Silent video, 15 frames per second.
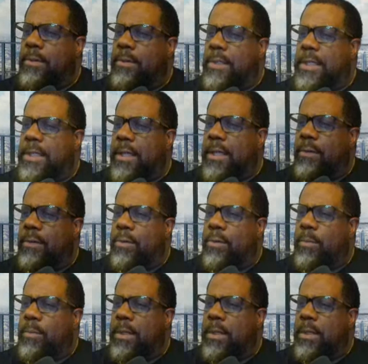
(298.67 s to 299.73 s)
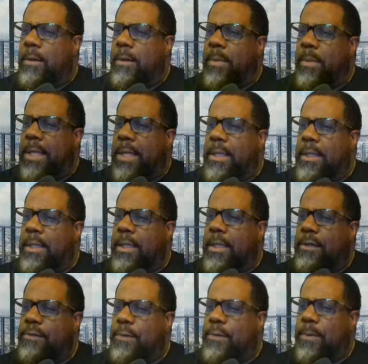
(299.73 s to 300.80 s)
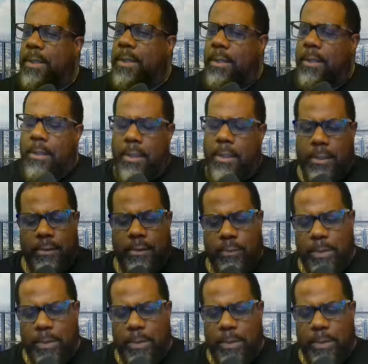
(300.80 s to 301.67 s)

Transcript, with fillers: Together, we are making history. And it's